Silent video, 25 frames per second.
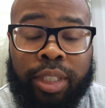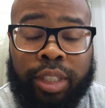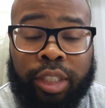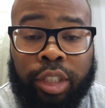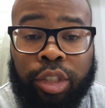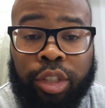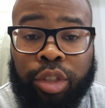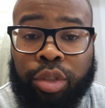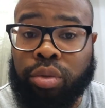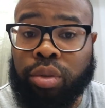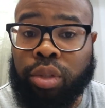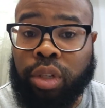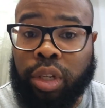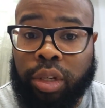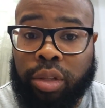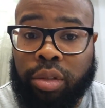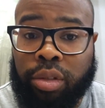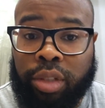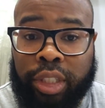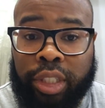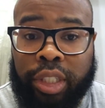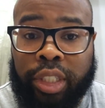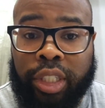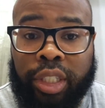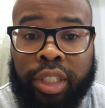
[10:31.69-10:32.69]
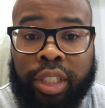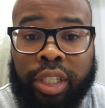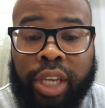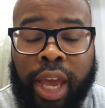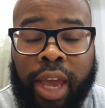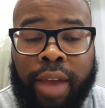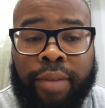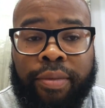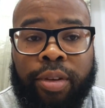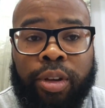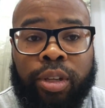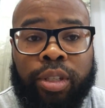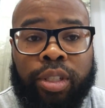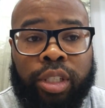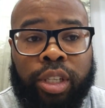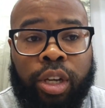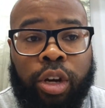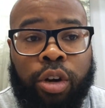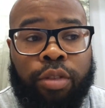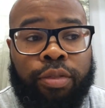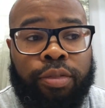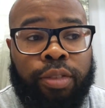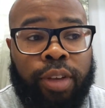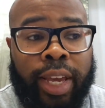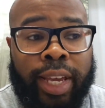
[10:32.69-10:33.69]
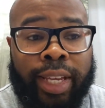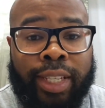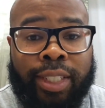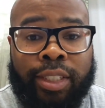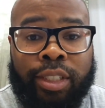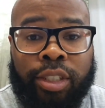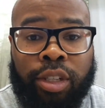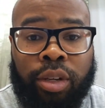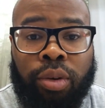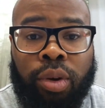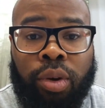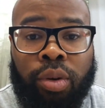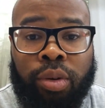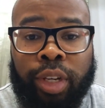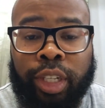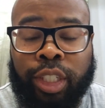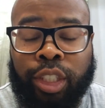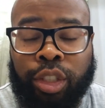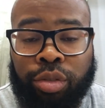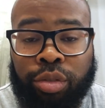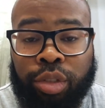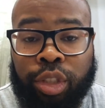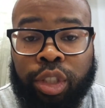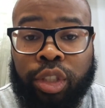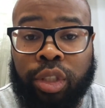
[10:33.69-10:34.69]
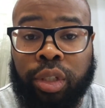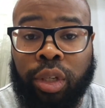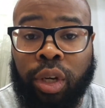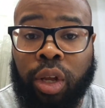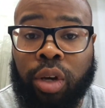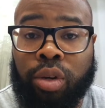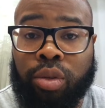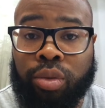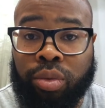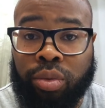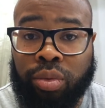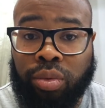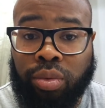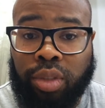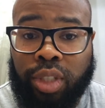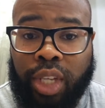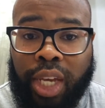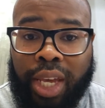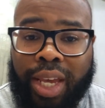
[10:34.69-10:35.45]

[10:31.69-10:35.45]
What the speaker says: because you literally just gave yourself a zero interest loan